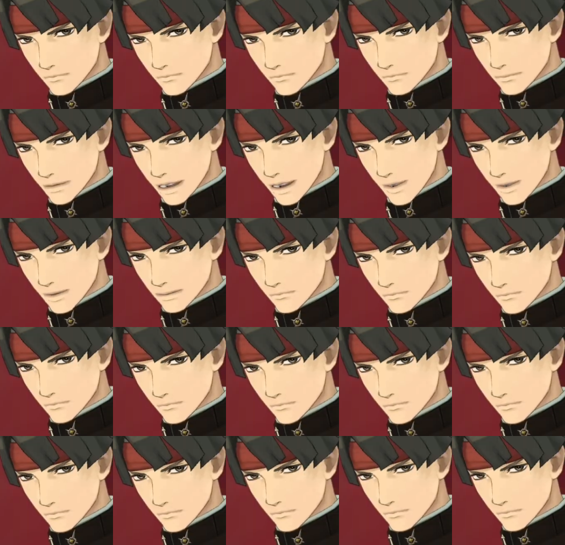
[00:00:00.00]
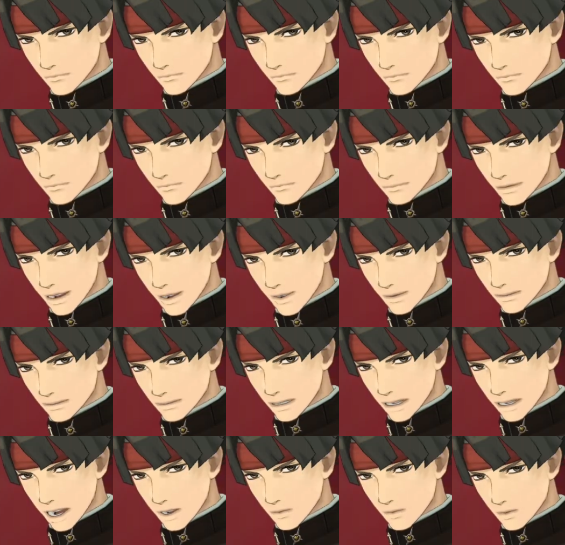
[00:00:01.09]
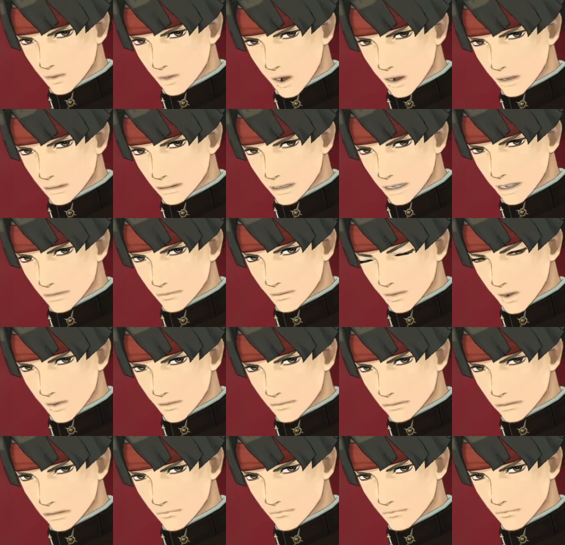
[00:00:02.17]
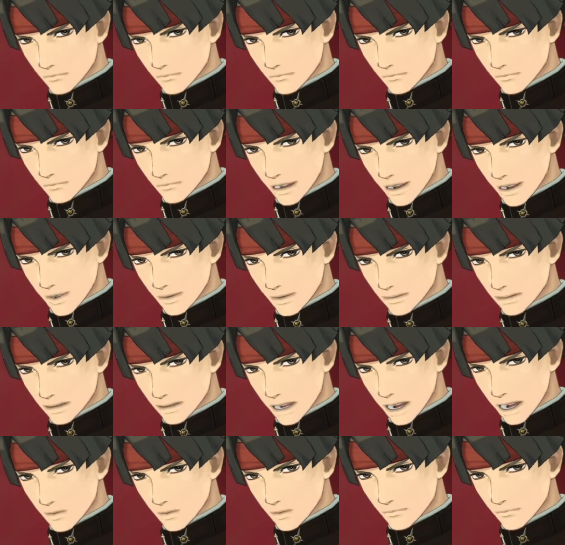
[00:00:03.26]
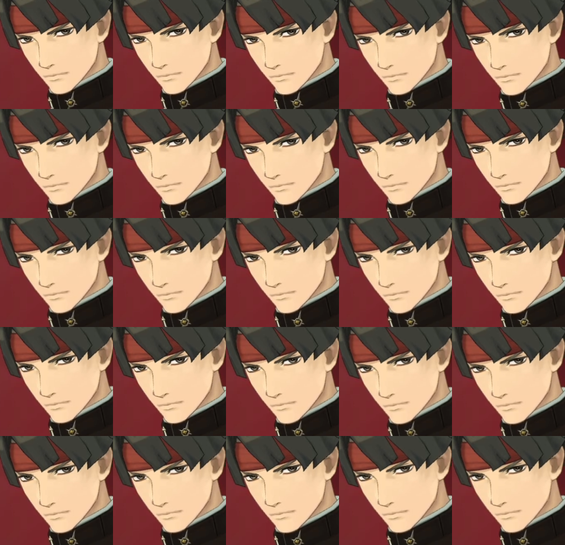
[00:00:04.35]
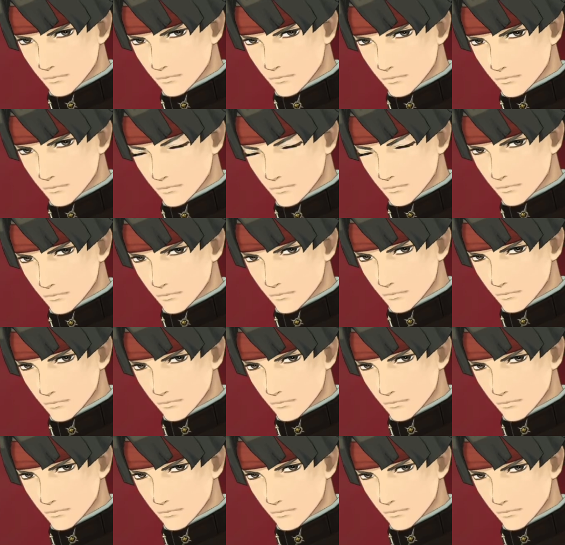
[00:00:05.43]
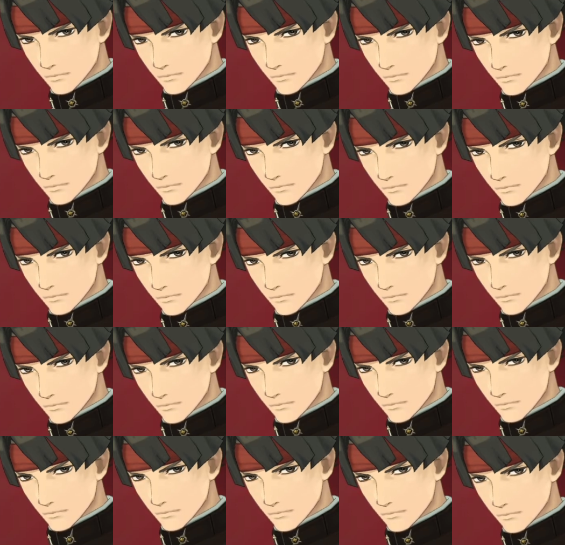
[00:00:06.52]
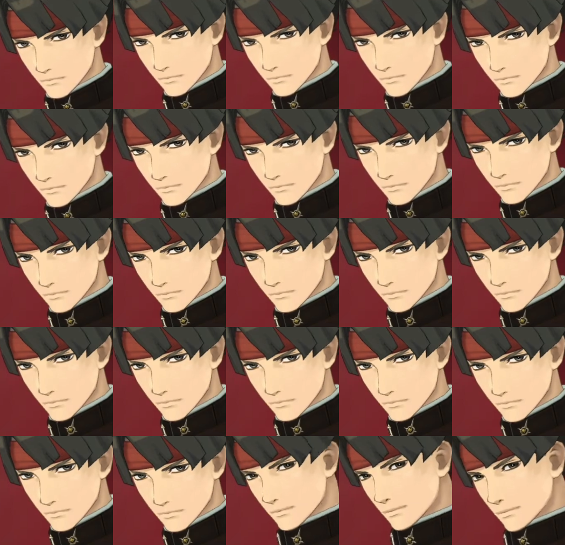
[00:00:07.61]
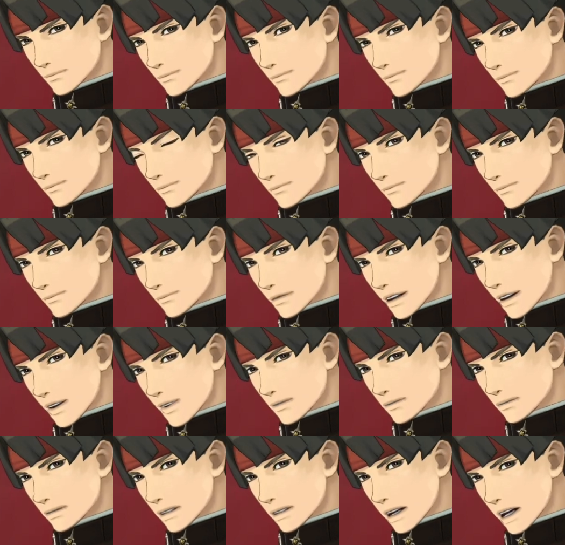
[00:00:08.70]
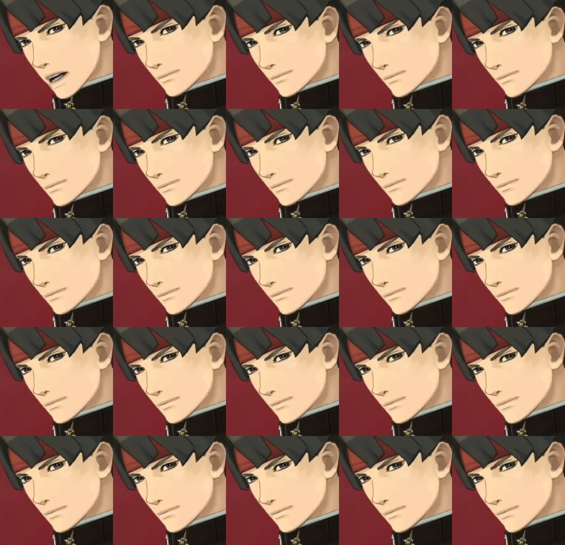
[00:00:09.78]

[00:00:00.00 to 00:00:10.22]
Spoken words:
Listen, we know that there are lies lurking in these statements. It's time to expose them. I understand that. The question is, how? Like I said